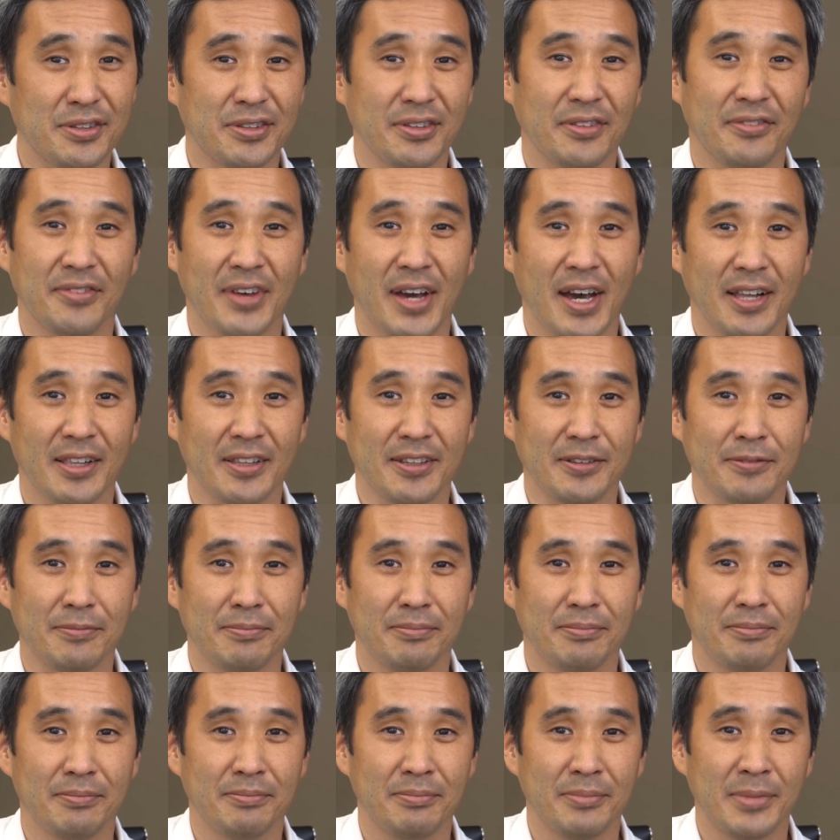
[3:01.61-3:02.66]
in the valley.
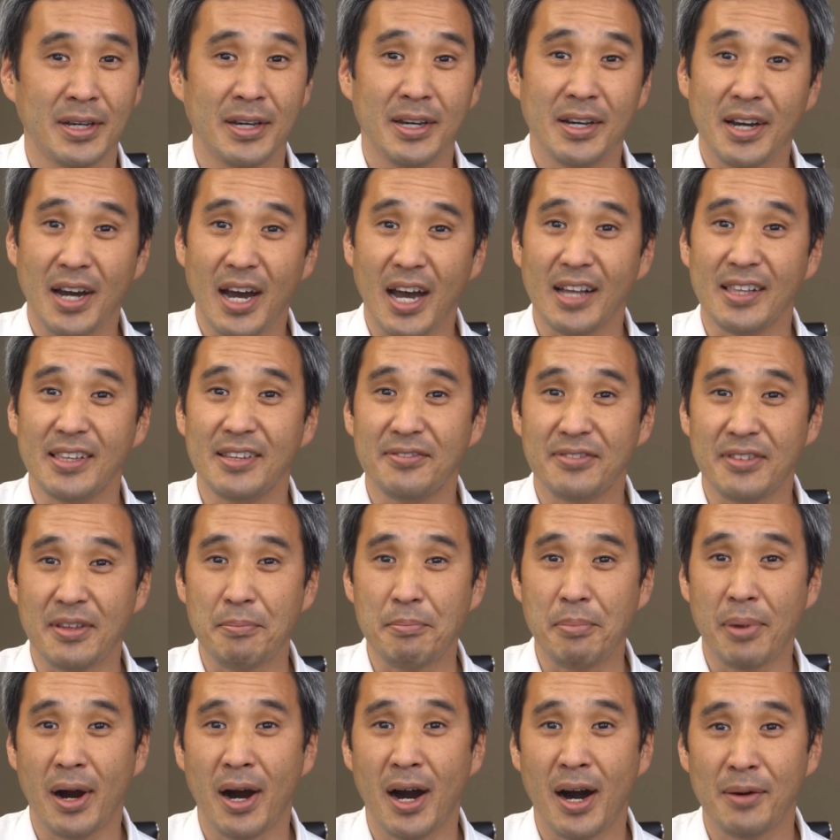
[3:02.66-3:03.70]
I lived
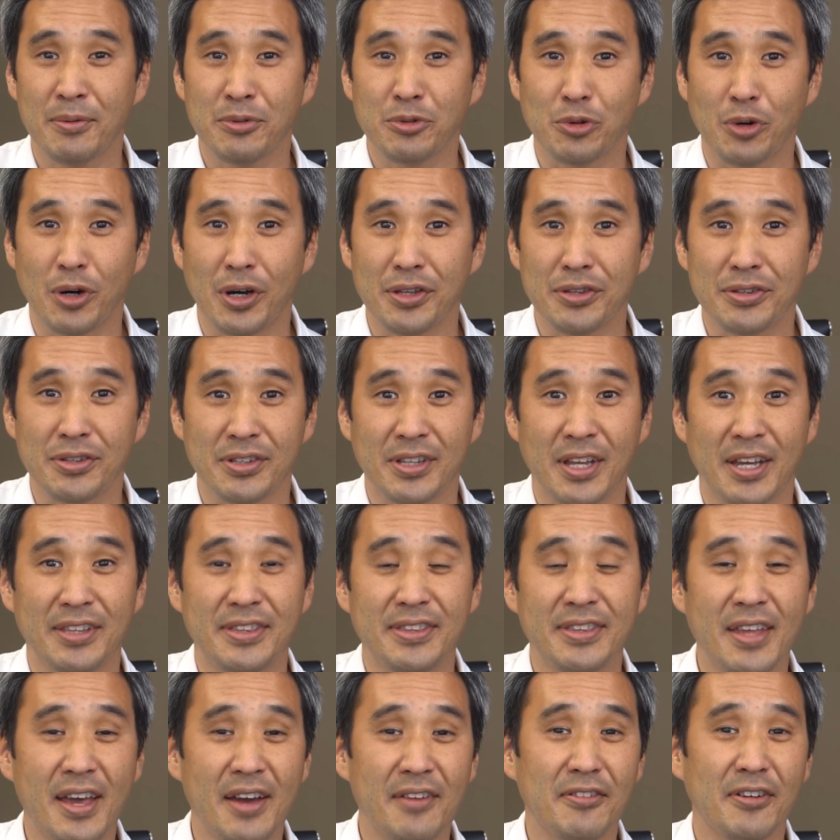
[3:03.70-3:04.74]
in Palms once and I
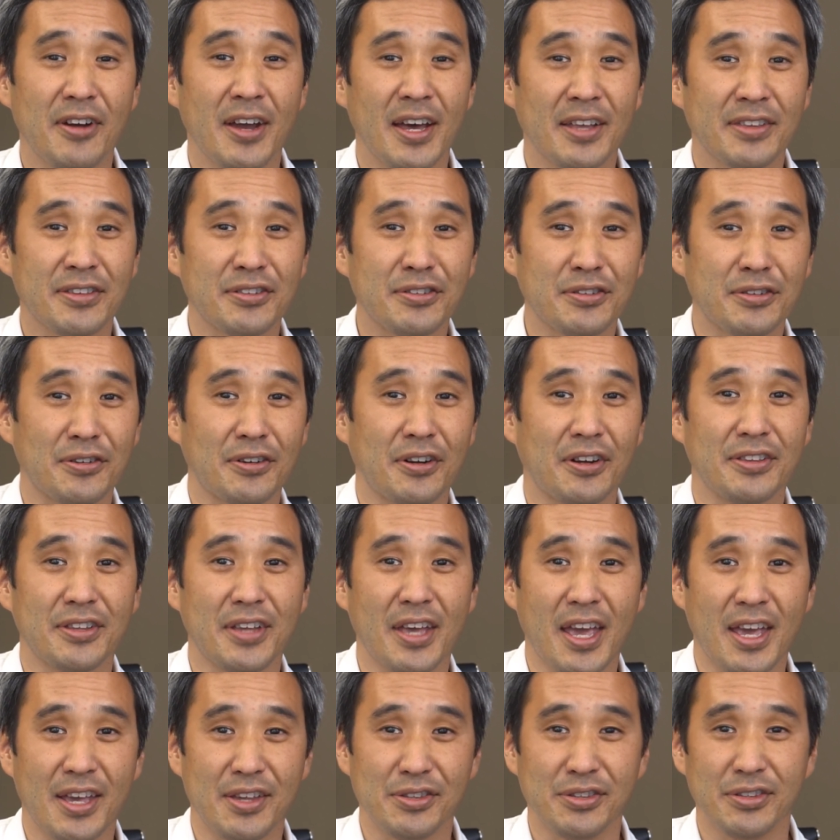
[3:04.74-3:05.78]
never had to turn on
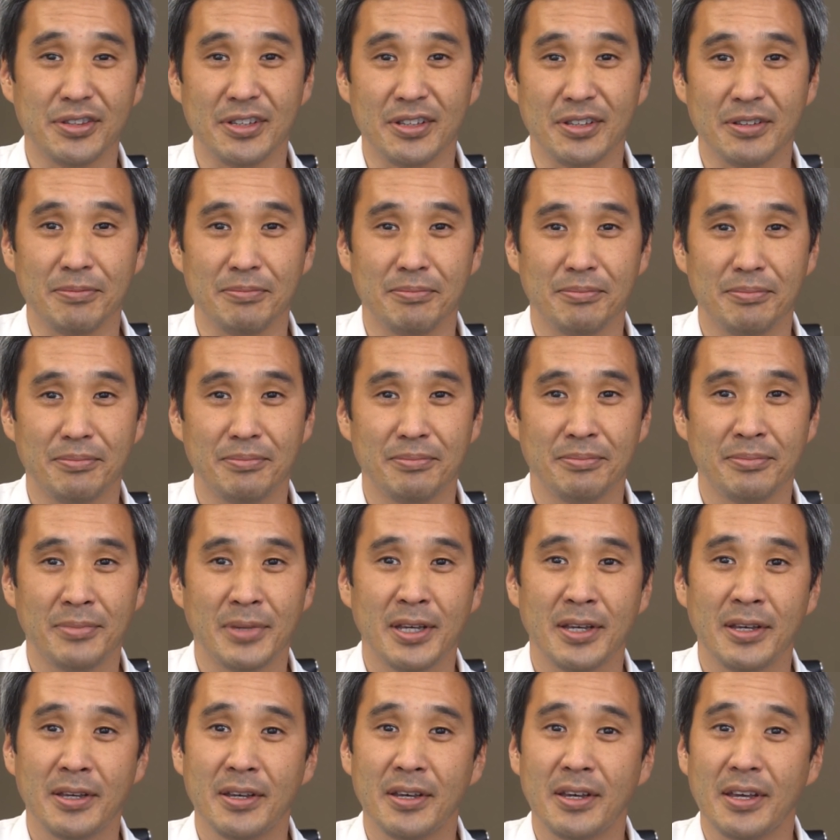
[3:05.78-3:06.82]
the AC.
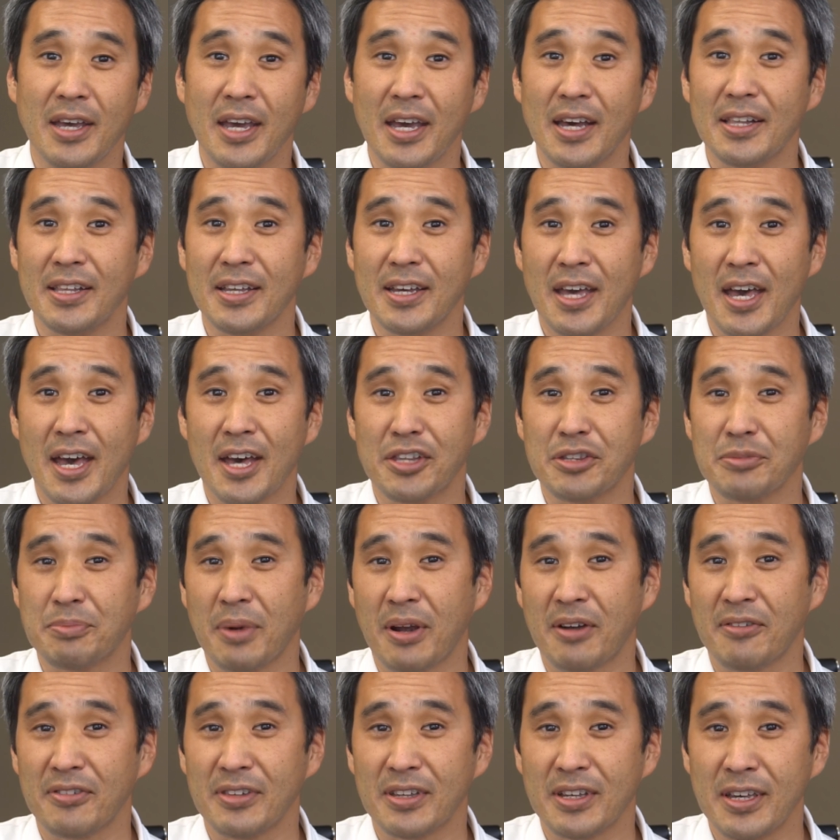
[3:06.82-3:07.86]
LA has
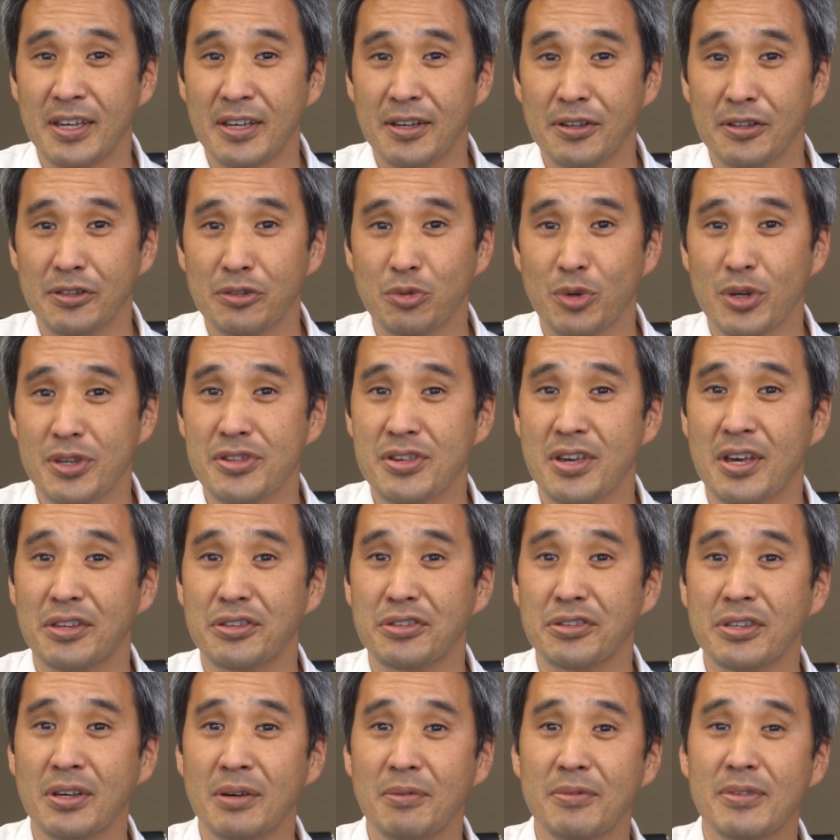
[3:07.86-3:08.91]
Beverly Hills, which has
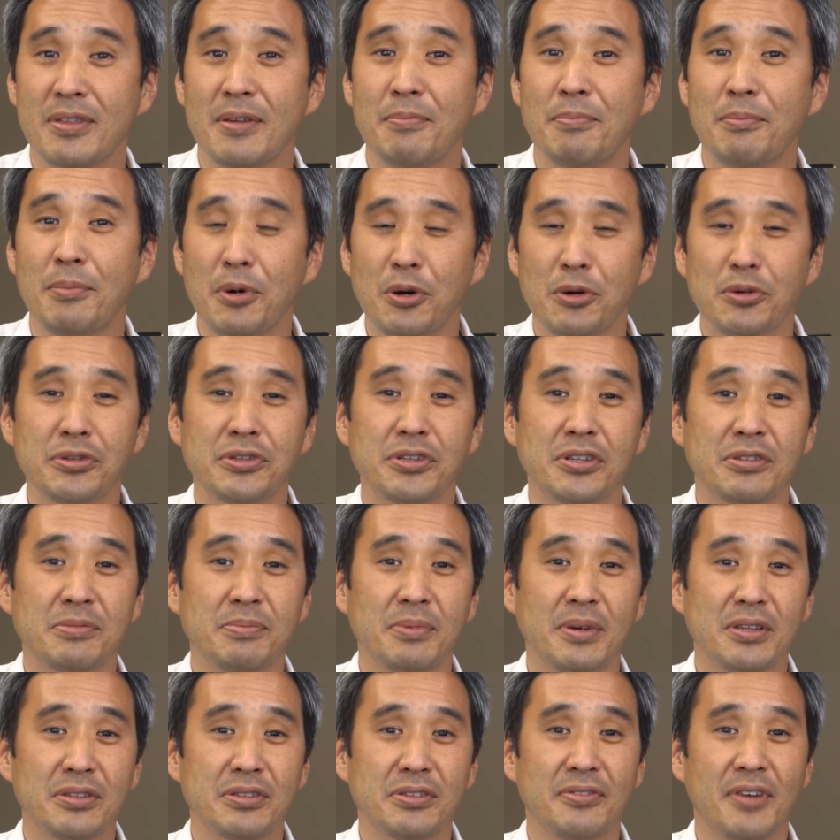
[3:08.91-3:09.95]
some of the most
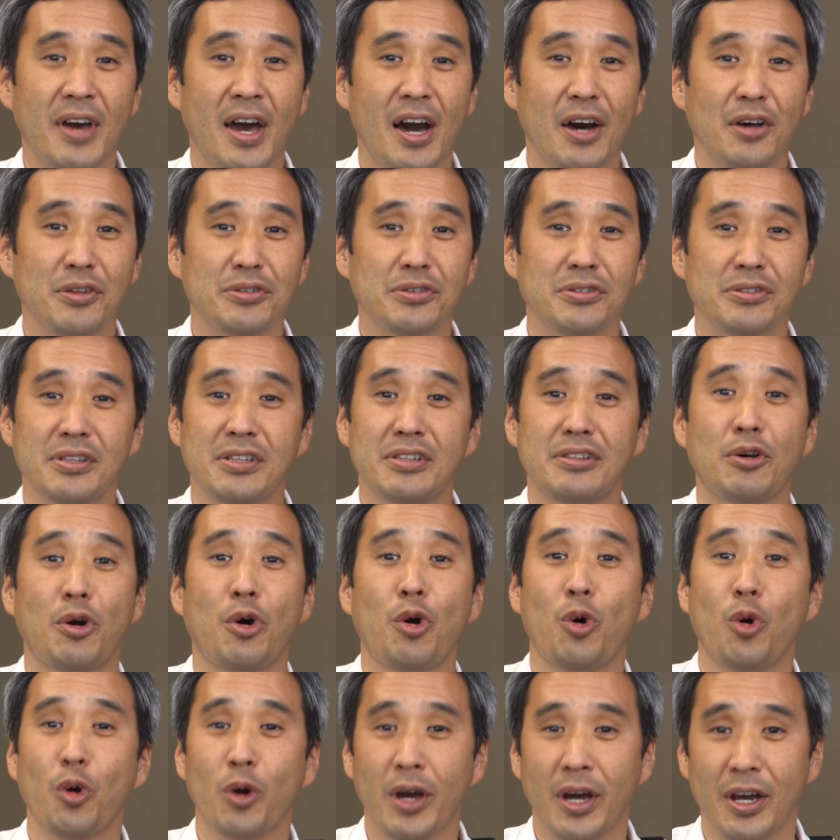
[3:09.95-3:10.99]
expensive houses in the
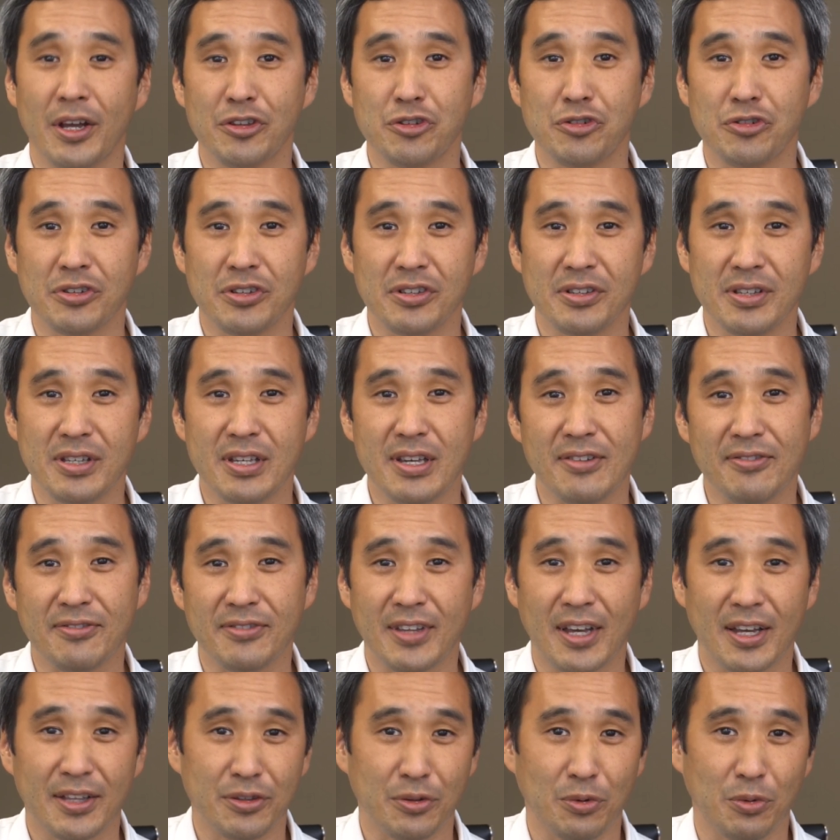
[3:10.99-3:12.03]
whole country, if
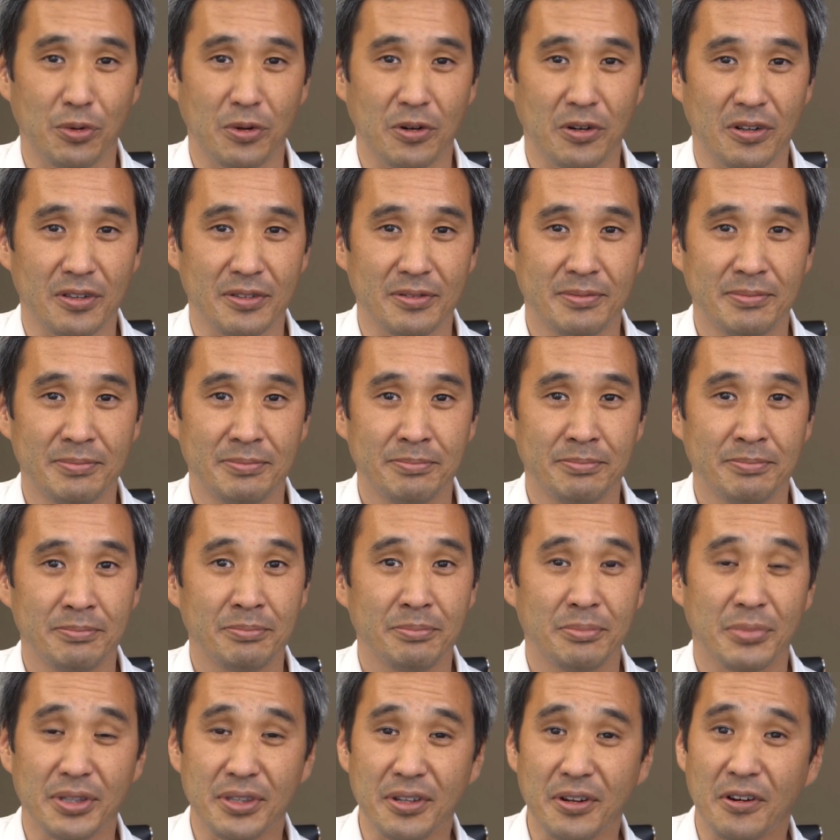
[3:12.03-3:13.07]
not the world.
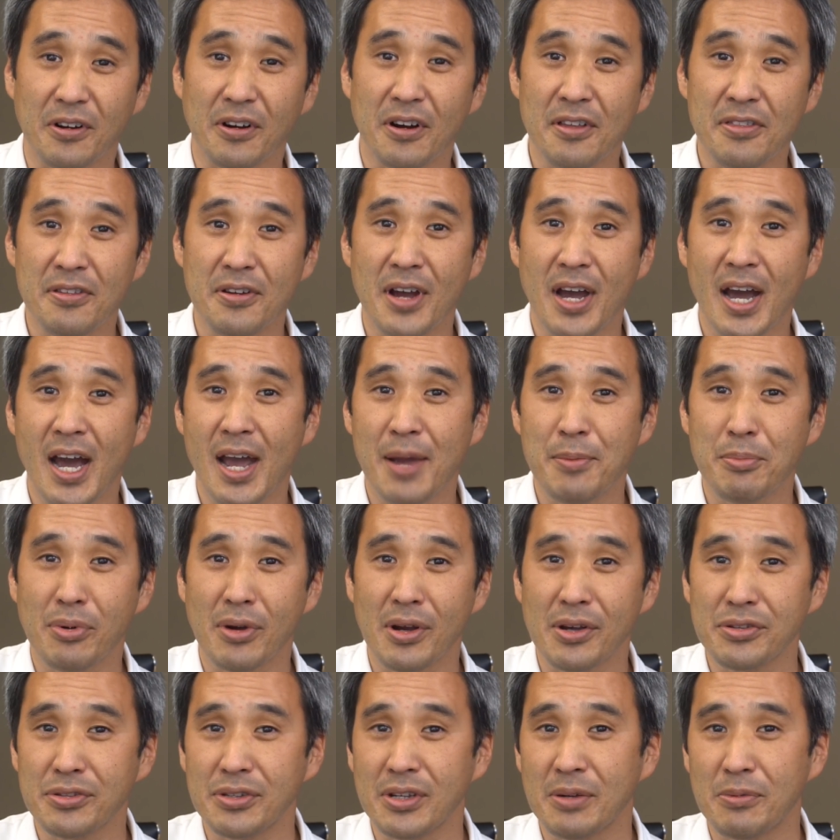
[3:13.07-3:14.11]
But there are other
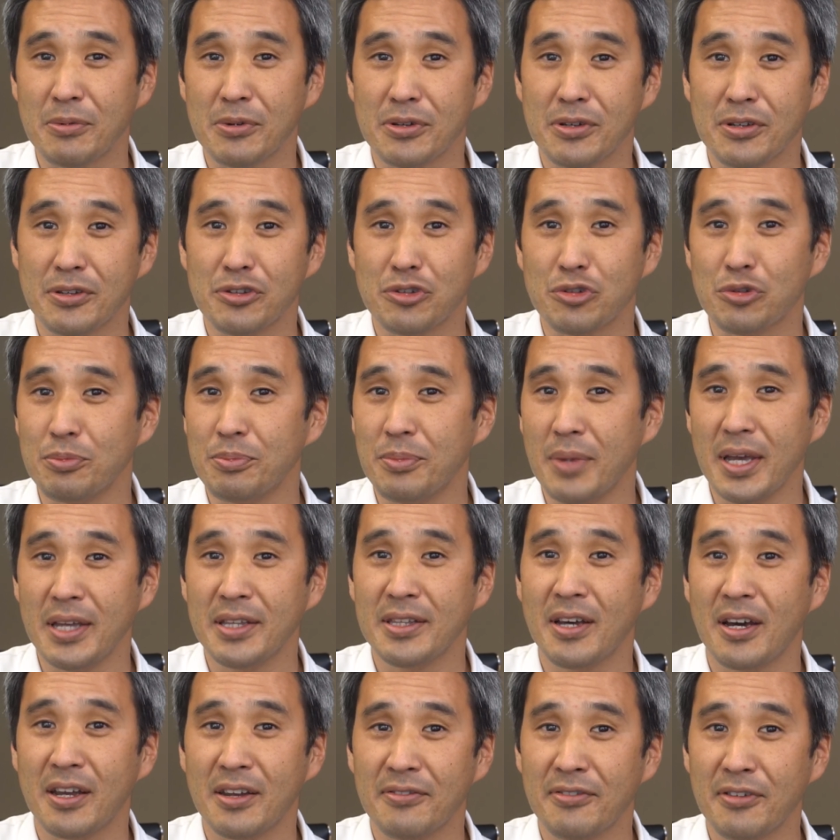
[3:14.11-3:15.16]
high-priced neighborhoods you may
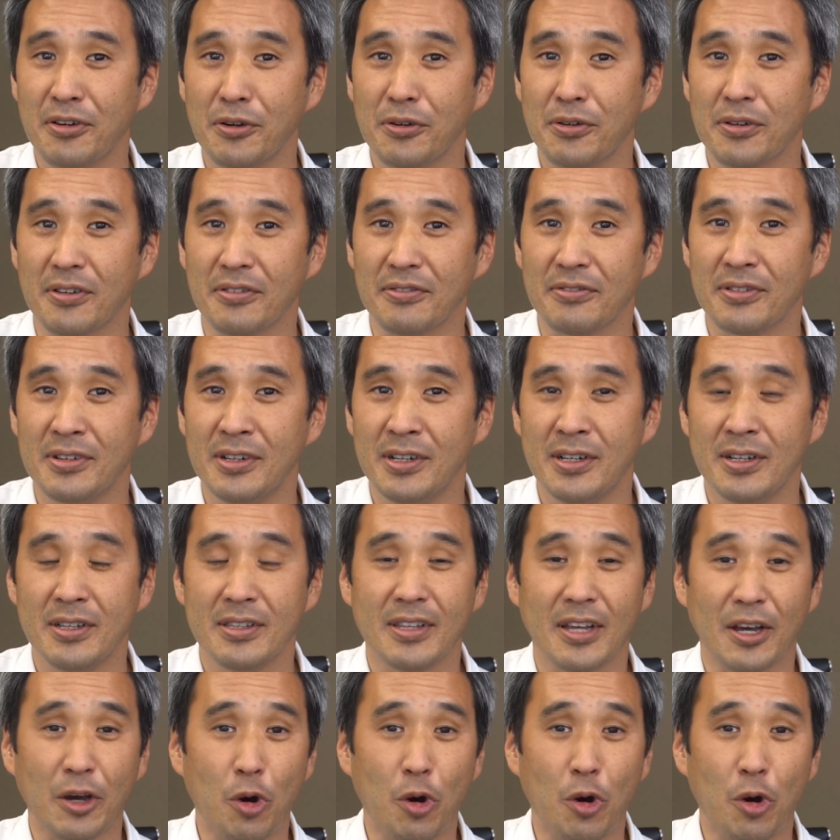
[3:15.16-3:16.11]
not have heard of, like